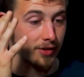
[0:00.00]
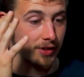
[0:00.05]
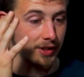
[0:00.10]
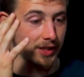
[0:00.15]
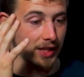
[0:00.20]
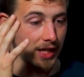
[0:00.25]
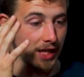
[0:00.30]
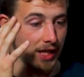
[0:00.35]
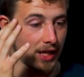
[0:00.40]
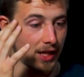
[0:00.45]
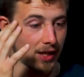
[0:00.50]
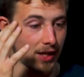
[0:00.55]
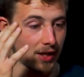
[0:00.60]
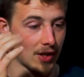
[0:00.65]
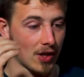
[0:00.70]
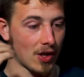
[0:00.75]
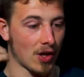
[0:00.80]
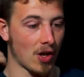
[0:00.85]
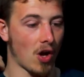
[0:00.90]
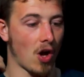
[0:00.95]
see,
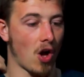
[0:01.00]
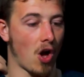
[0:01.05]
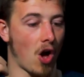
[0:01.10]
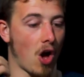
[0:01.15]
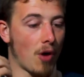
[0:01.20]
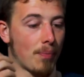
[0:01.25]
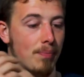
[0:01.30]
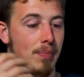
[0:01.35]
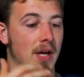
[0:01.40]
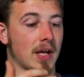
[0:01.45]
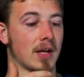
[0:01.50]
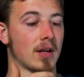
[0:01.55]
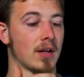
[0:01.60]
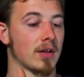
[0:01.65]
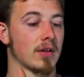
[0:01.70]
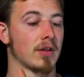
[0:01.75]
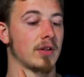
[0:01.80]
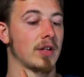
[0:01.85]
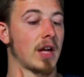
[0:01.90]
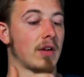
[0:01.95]
are bigger
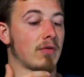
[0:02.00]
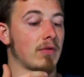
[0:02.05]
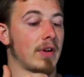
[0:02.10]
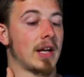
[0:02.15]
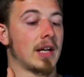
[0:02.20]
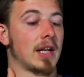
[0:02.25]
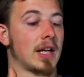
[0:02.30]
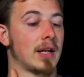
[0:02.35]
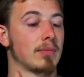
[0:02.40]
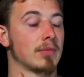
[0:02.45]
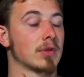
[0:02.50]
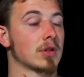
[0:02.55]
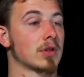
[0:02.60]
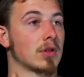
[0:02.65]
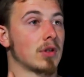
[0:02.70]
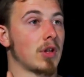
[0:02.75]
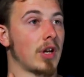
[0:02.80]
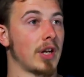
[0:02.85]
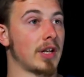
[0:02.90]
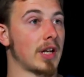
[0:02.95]
than their rear limbs
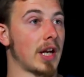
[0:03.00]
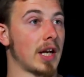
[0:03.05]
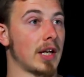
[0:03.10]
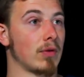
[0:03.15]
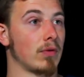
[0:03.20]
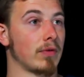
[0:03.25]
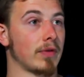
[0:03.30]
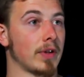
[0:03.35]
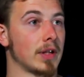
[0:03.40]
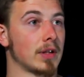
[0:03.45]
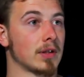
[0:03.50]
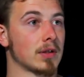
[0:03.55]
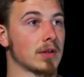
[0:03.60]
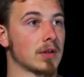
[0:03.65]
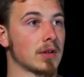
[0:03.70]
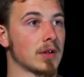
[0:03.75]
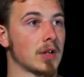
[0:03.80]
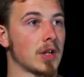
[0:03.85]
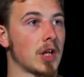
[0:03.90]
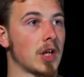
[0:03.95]
and anal fins.
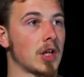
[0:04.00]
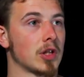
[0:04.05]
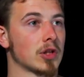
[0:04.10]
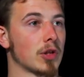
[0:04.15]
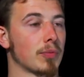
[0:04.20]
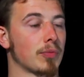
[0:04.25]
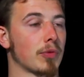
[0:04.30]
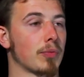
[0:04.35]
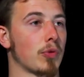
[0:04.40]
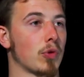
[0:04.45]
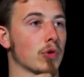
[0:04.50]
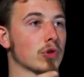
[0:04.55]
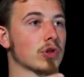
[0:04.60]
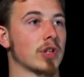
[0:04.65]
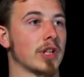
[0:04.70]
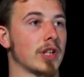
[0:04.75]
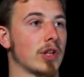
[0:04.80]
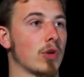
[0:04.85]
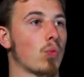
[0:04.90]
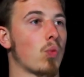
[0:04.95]
So
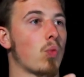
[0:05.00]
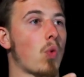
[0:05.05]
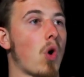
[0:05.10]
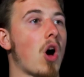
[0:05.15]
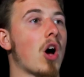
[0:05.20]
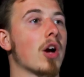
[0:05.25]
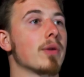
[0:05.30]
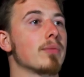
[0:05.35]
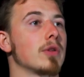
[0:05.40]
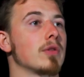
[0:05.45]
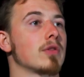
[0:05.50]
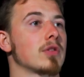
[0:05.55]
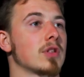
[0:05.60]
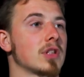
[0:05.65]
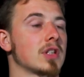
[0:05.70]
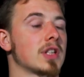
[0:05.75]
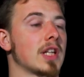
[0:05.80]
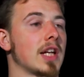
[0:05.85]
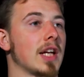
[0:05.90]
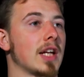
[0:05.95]
proportionally, what I'm used to
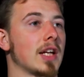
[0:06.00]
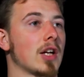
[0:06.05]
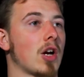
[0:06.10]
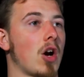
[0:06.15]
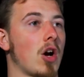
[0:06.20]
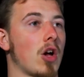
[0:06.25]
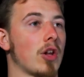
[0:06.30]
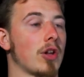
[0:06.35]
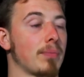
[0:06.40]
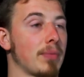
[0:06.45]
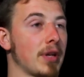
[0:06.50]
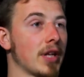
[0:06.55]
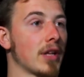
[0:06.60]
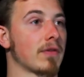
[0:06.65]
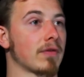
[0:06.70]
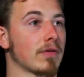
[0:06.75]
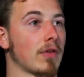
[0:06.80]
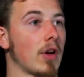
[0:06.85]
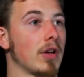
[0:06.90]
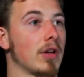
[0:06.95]
seeing are the bigger
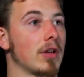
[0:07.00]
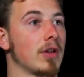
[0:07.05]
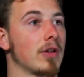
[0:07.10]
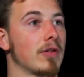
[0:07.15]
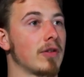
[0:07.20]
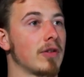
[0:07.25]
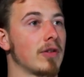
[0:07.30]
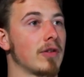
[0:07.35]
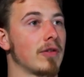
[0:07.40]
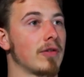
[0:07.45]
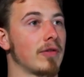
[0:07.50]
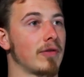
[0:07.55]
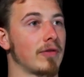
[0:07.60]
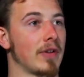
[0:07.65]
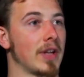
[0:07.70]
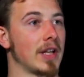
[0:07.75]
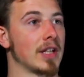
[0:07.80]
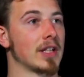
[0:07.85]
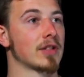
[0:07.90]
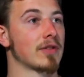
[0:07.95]
front
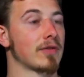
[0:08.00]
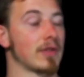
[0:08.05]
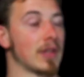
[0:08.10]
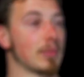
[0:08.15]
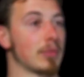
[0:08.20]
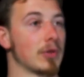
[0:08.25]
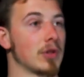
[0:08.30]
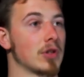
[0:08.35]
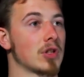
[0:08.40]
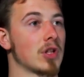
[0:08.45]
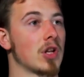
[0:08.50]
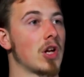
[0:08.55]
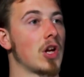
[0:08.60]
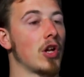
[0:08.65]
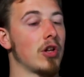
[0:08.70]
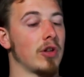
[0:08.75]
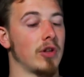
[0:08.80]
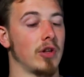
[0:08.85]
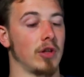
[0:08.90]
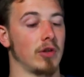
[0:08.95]
fins, flippers,
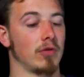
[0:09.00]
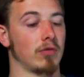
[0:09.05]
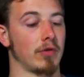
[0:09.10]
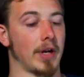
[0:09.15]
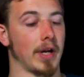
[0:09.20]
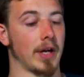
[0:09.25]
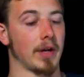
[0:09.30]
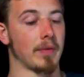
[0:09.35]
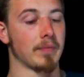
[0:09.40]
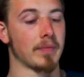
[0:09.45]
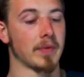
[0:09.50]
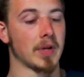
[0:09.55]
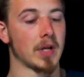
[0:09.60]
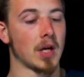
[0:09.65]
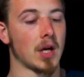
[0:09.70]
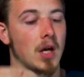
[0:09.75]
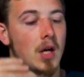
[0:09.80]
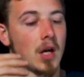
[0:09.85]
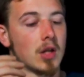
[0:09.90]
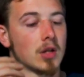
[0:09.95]
than the rear.
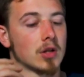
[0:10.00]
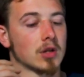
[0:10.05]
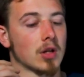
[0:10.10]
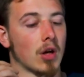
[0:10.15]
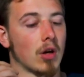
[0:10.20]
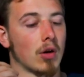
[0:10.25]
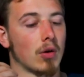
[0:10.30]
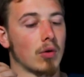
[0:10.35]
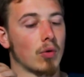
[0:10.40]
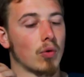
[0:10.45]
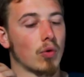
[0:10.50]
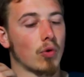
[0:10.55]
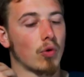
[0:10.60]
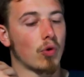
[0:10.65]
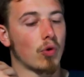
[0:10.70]
So